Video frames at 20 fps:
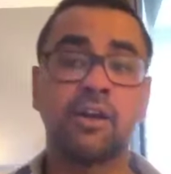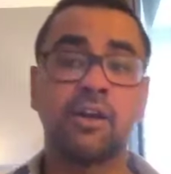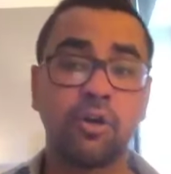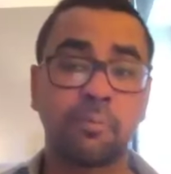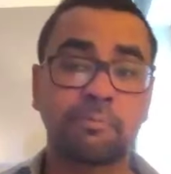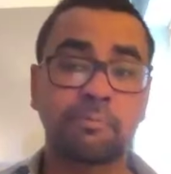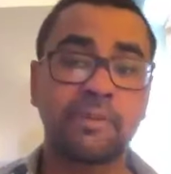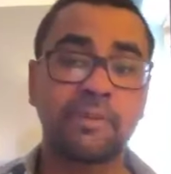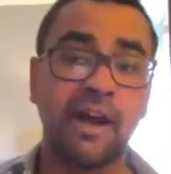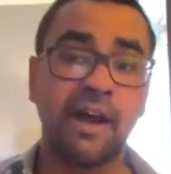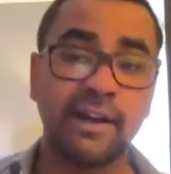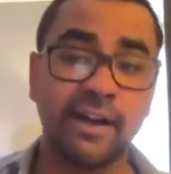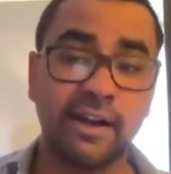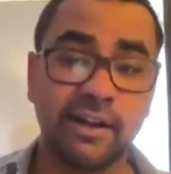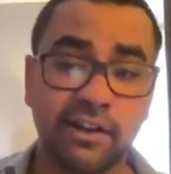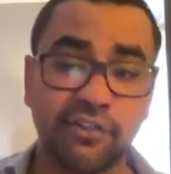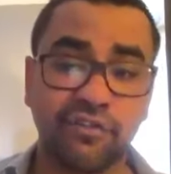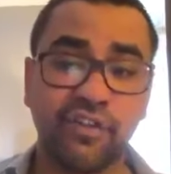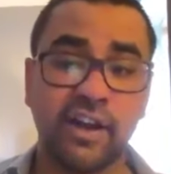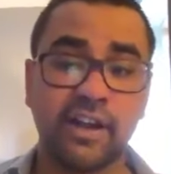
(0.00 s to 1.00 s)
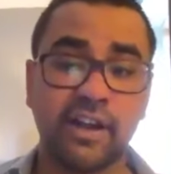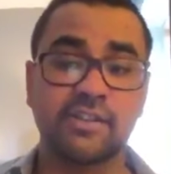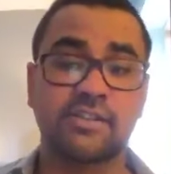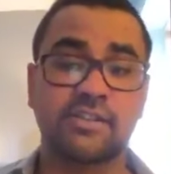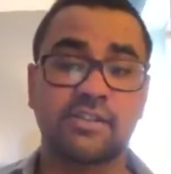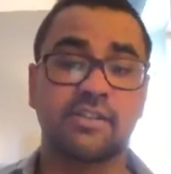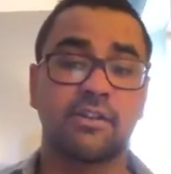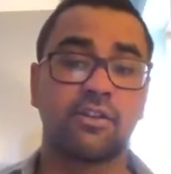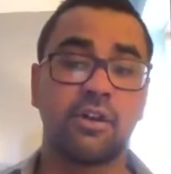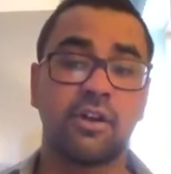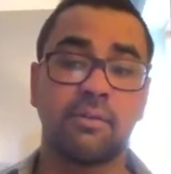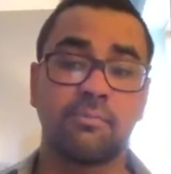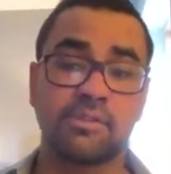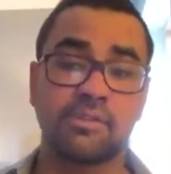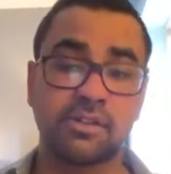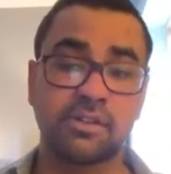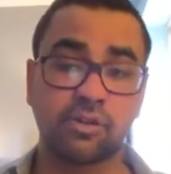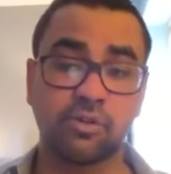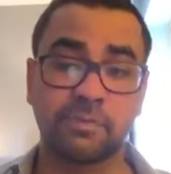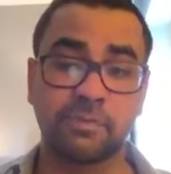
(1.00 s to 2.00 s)

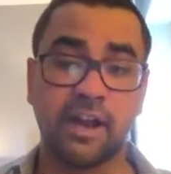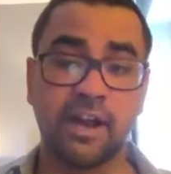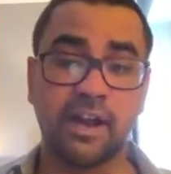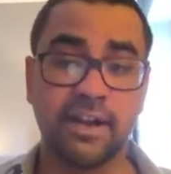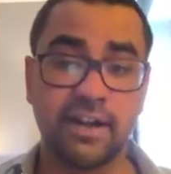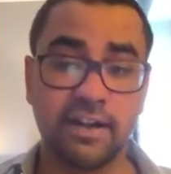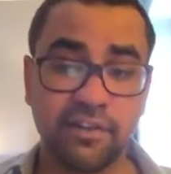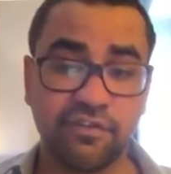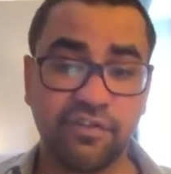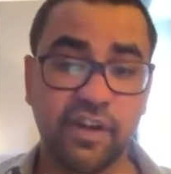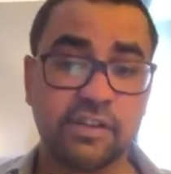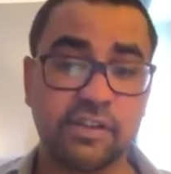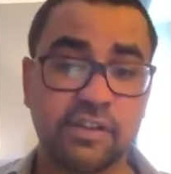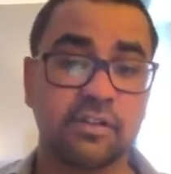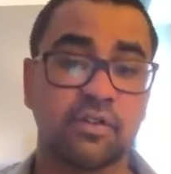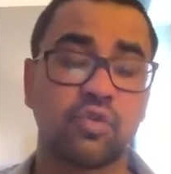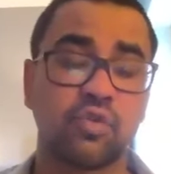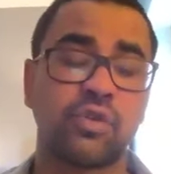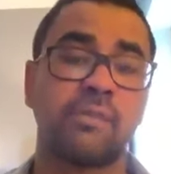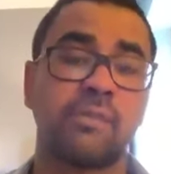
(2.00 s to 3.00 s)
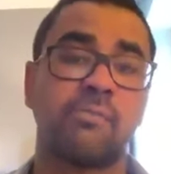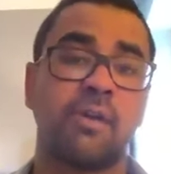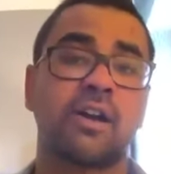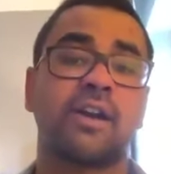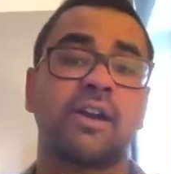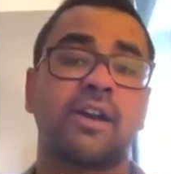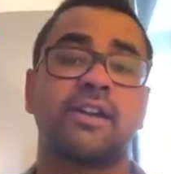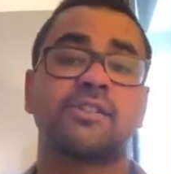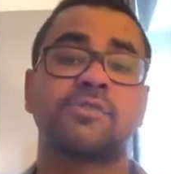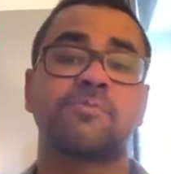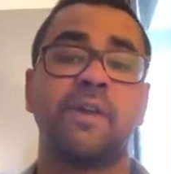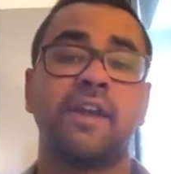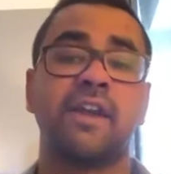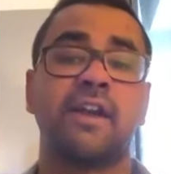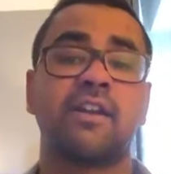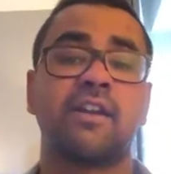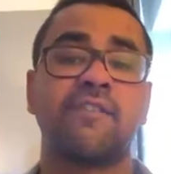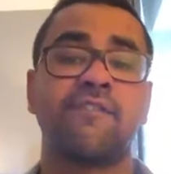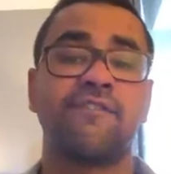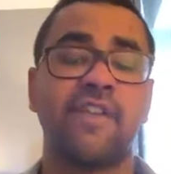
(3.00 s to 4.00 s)
Mr. Gupta identifies the rural market as
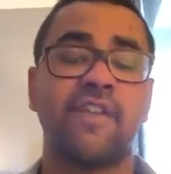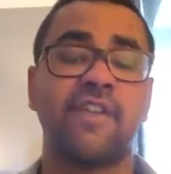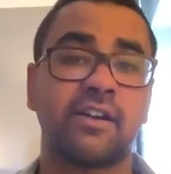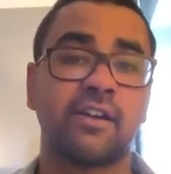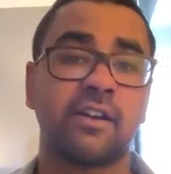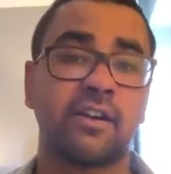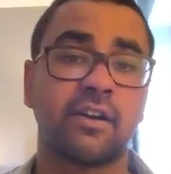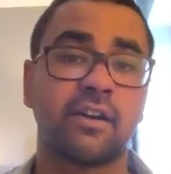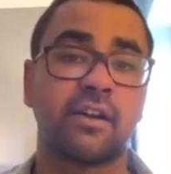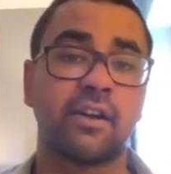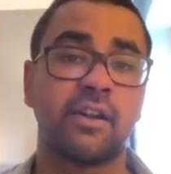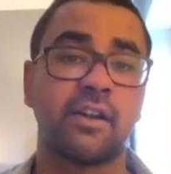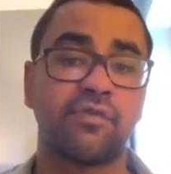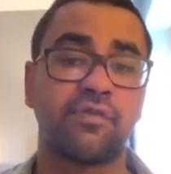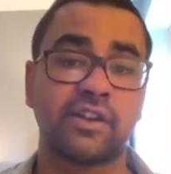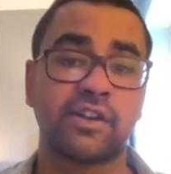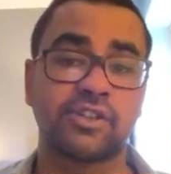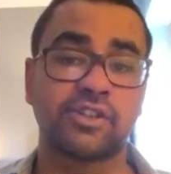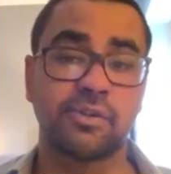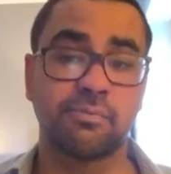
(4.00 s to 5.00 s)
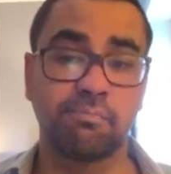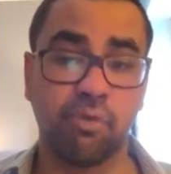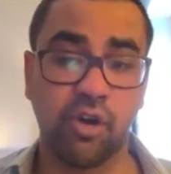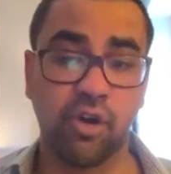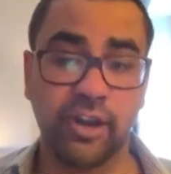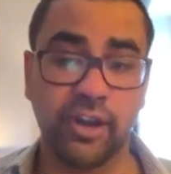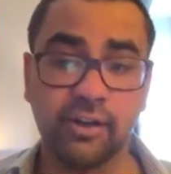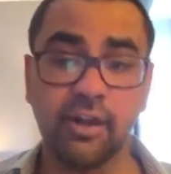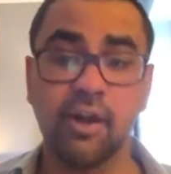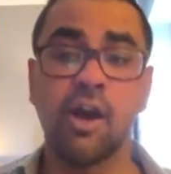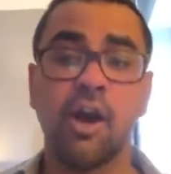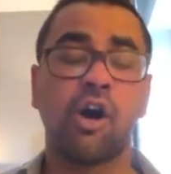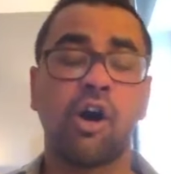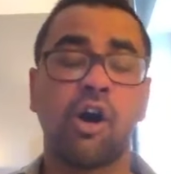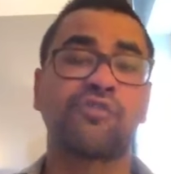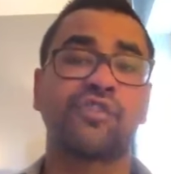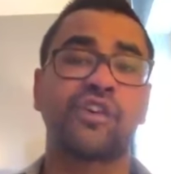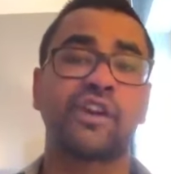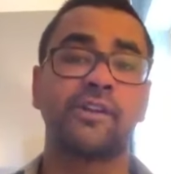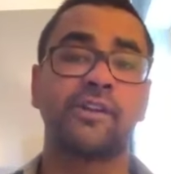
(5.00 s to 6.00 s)
being at a very critical inflection point,
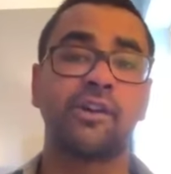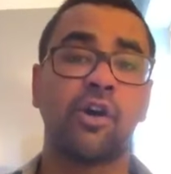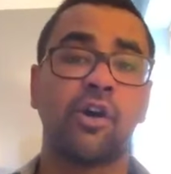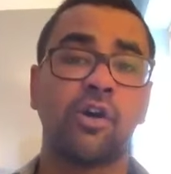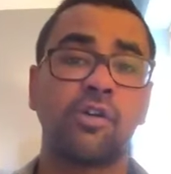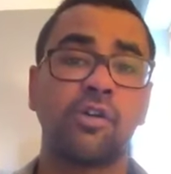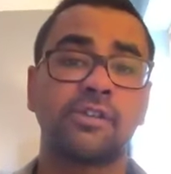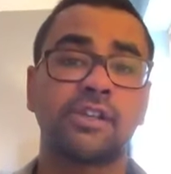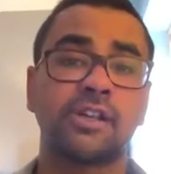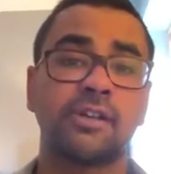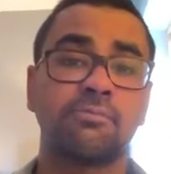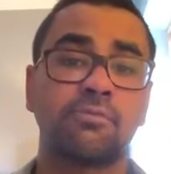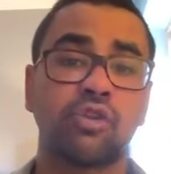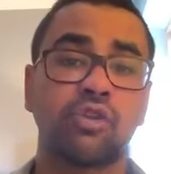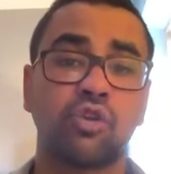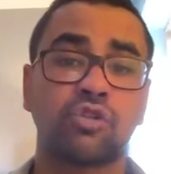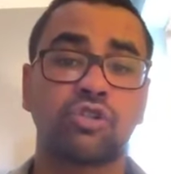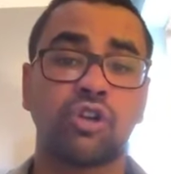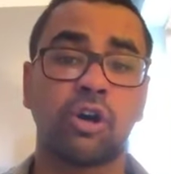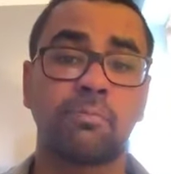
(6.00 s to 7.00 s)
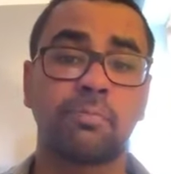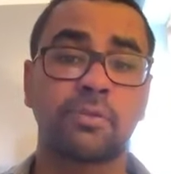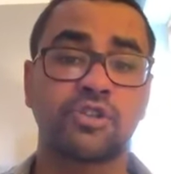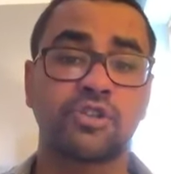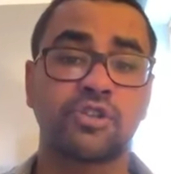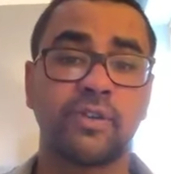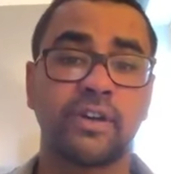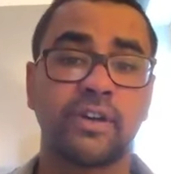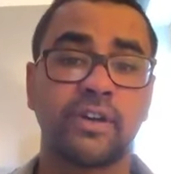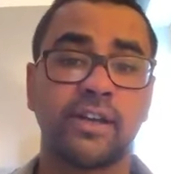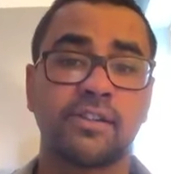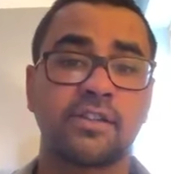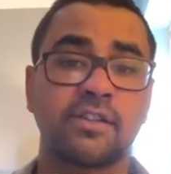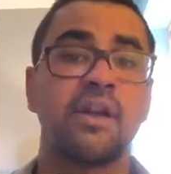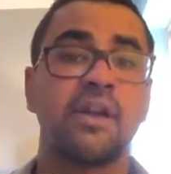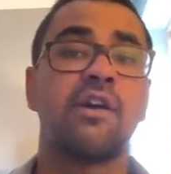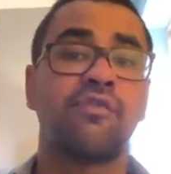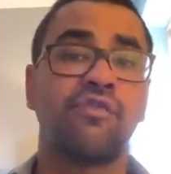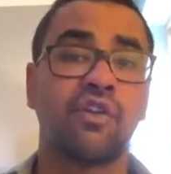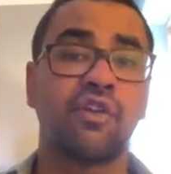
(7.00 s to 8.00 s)
offering long-term growth opportunities
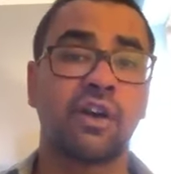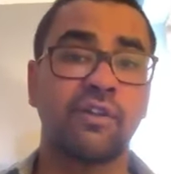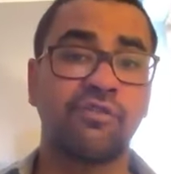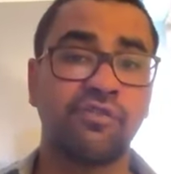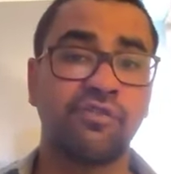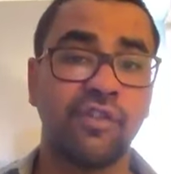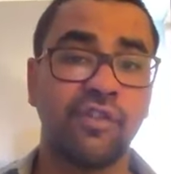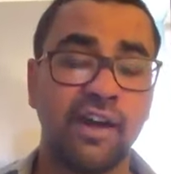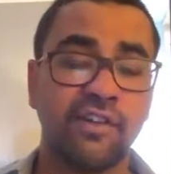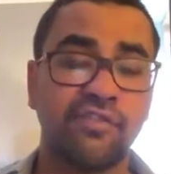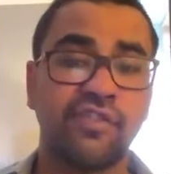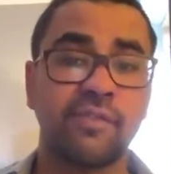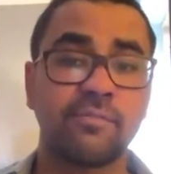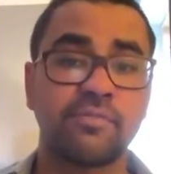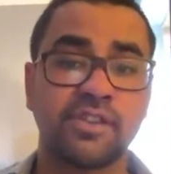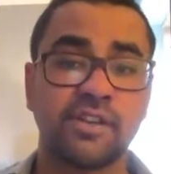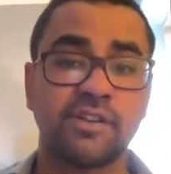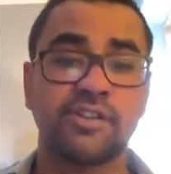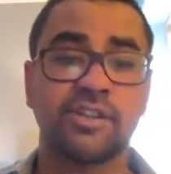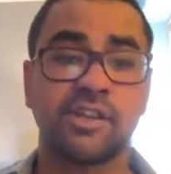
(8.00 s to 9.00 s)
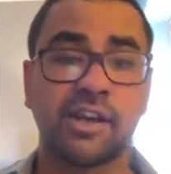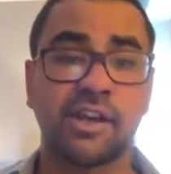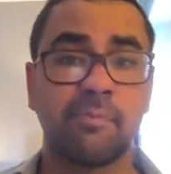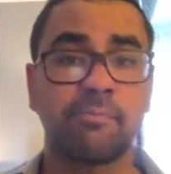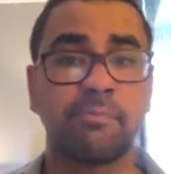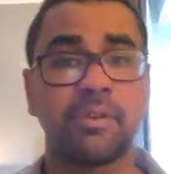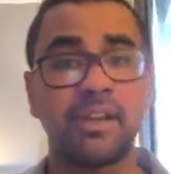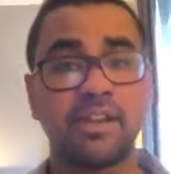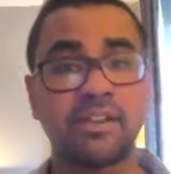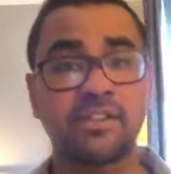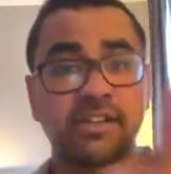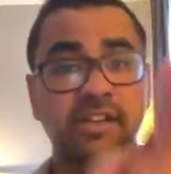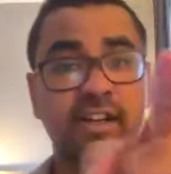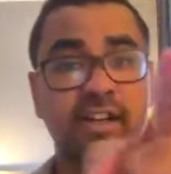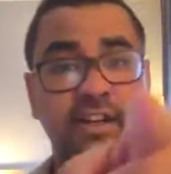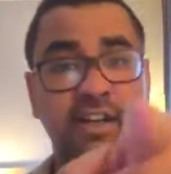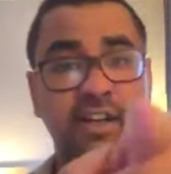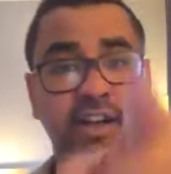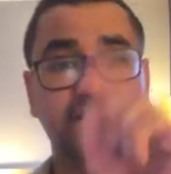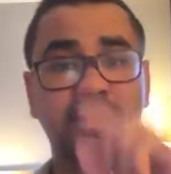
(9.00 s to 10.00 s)
for FMCG companies.
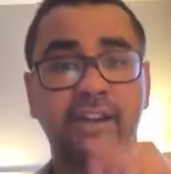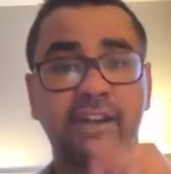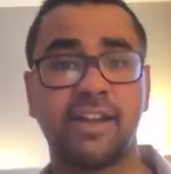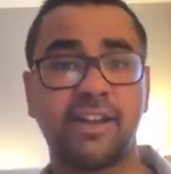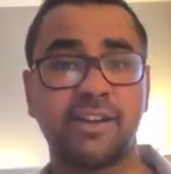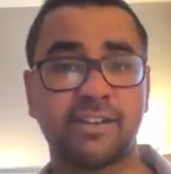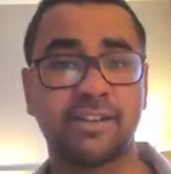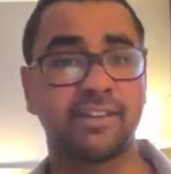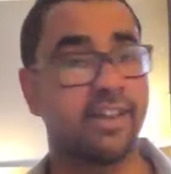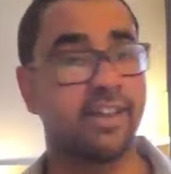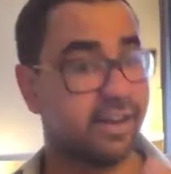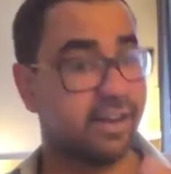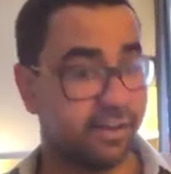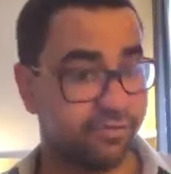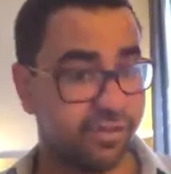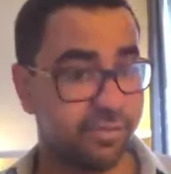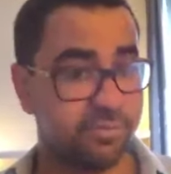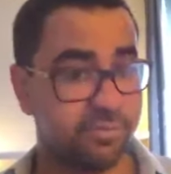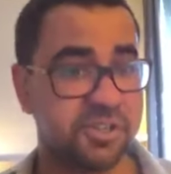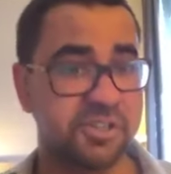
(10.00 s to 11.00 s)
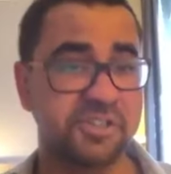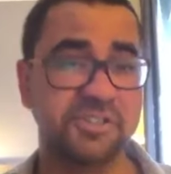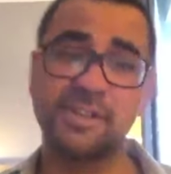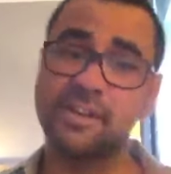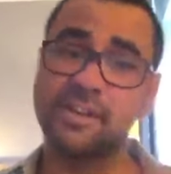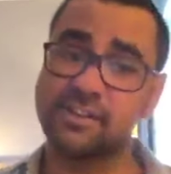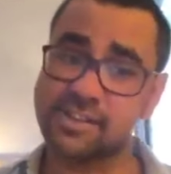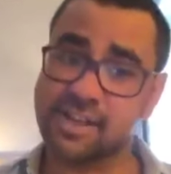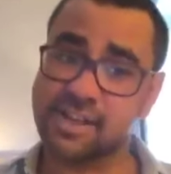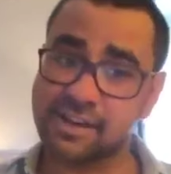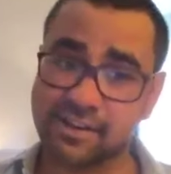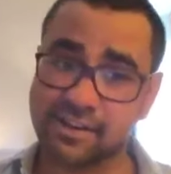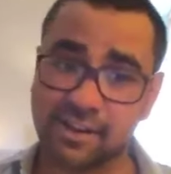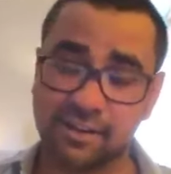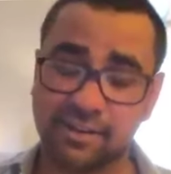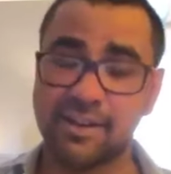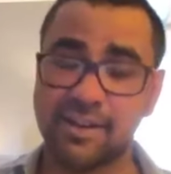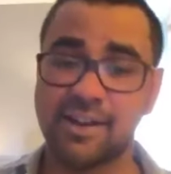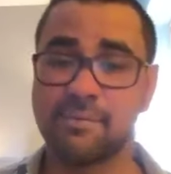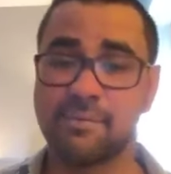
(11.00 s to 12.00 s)
Yet another hint there, FMCG
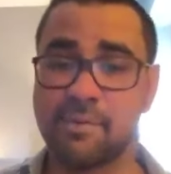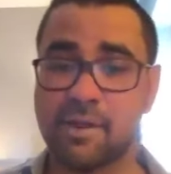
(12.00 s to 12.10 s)
sector.